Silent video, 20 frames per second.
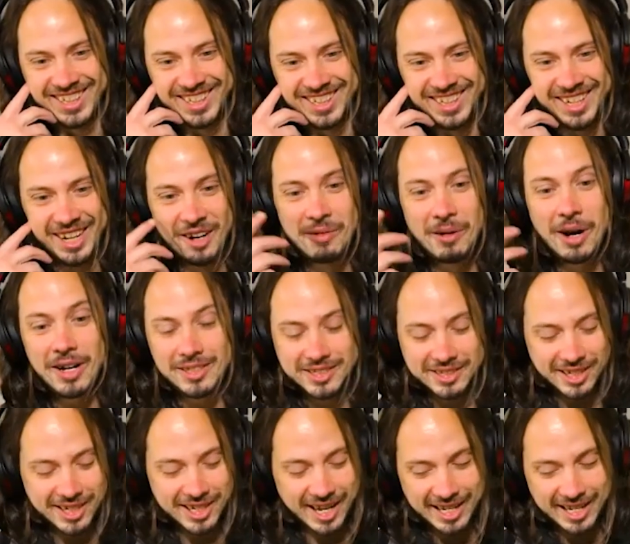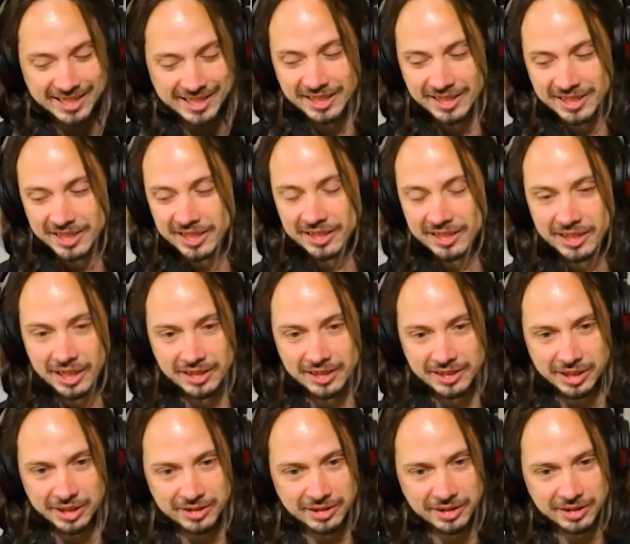I was going to ask.
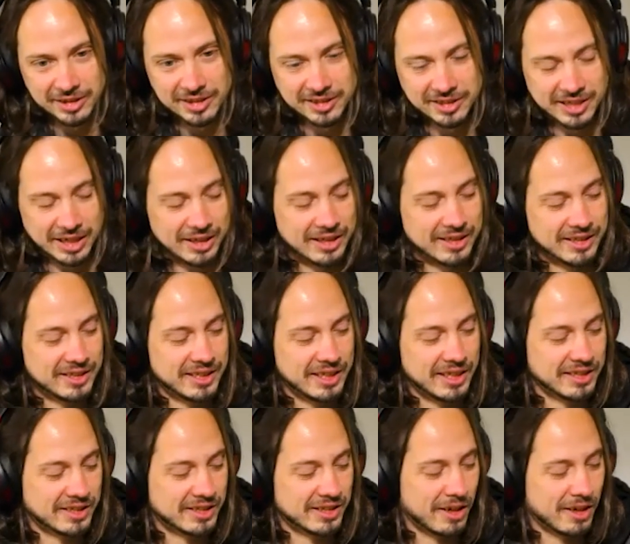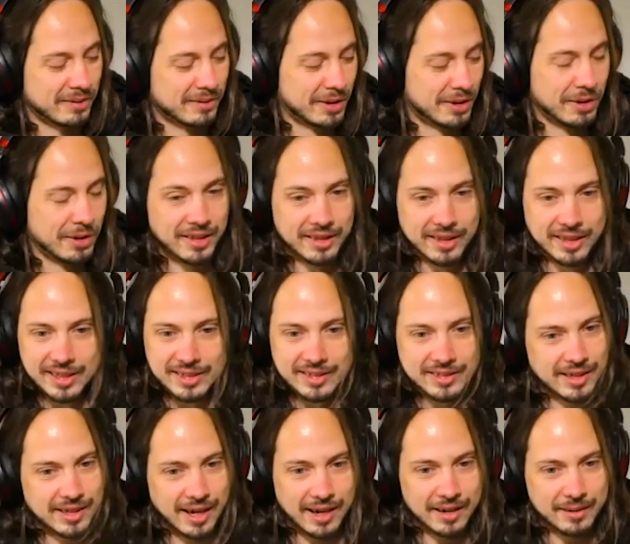So, do you see yourself doing this
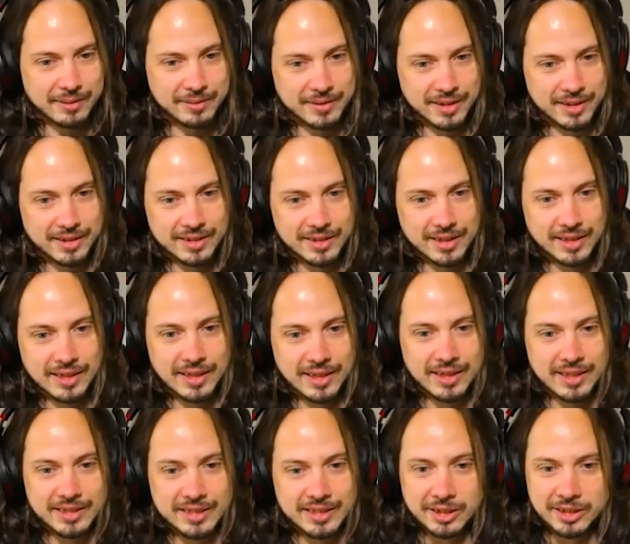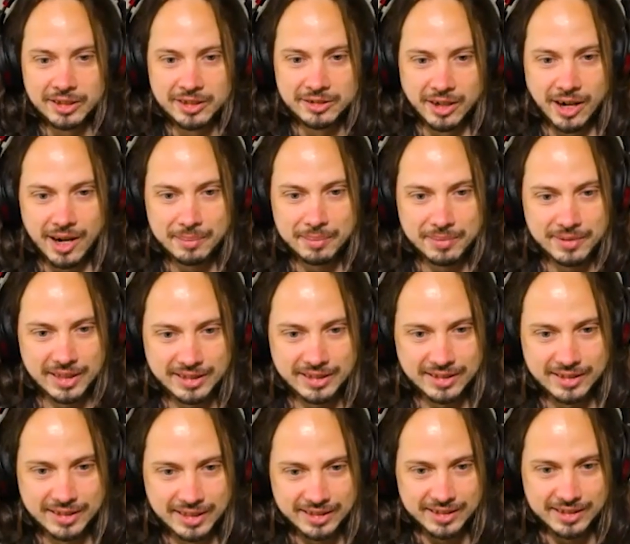kind of the, till you drop? This
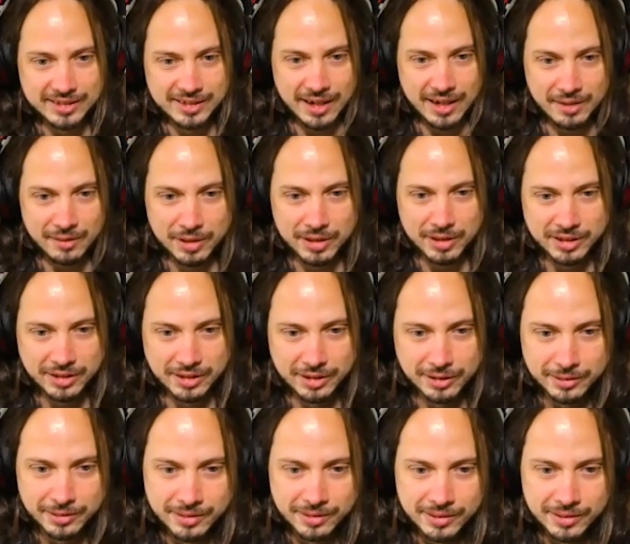this is kind of what you do.